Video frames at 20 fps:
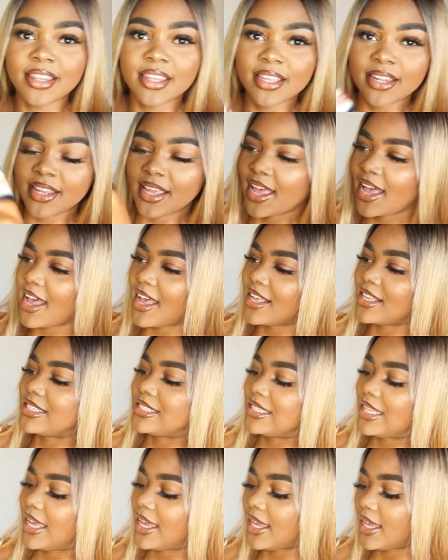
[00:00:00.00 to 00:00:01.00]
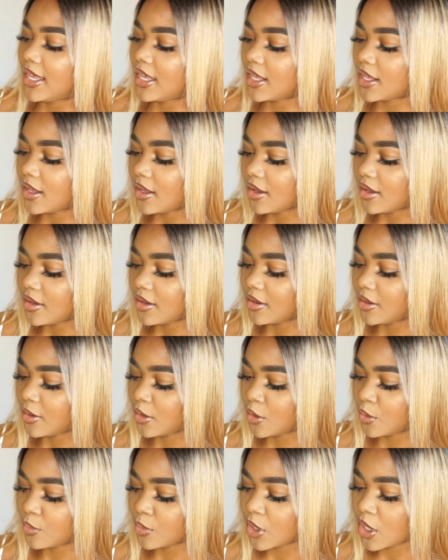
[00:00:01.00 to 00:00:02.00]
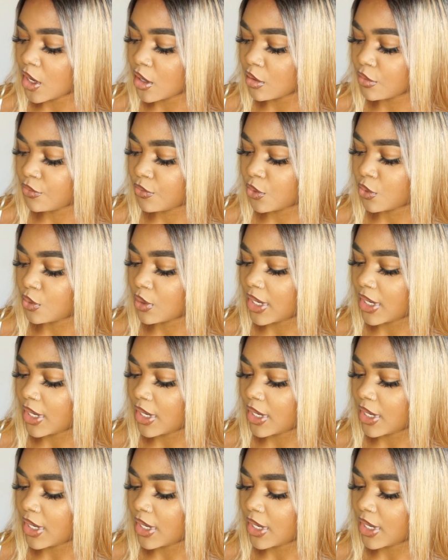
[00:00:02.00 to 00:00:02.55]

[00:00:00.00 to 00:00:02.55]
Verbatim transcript: And then it has like um, colorful